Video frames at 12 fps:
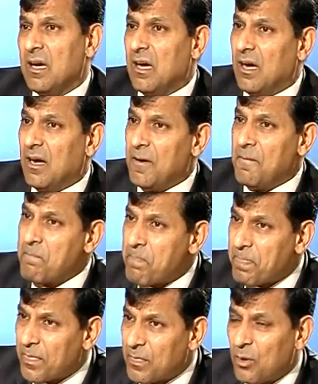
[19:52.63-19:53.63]

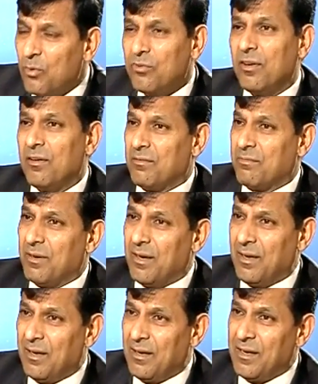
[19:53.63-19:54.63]
Those are
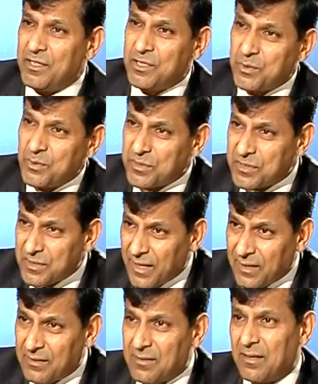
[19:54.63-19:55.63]
issues
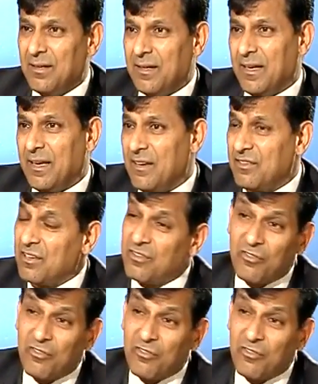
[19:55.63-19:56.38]
that engage us.